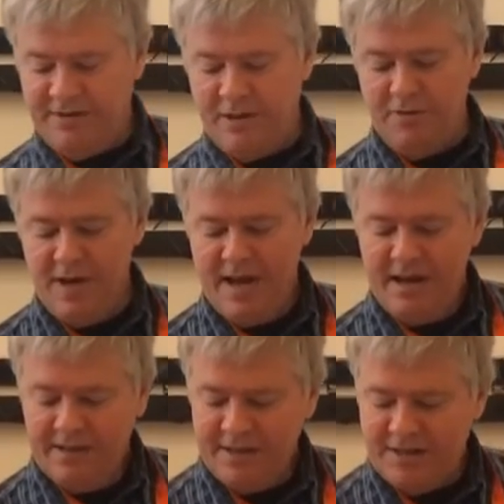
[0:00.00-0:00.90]
So
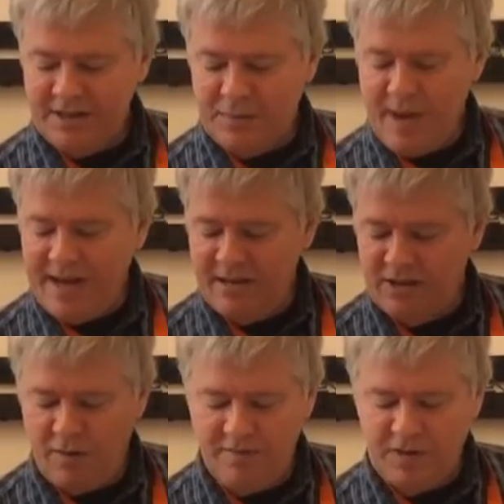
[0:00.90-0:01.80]
let's just make it
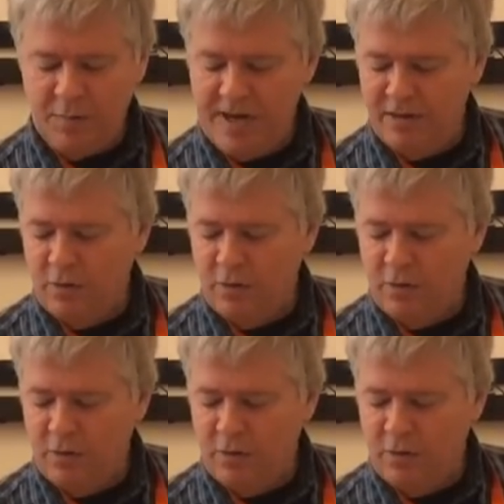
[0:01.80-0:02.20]
sort of spin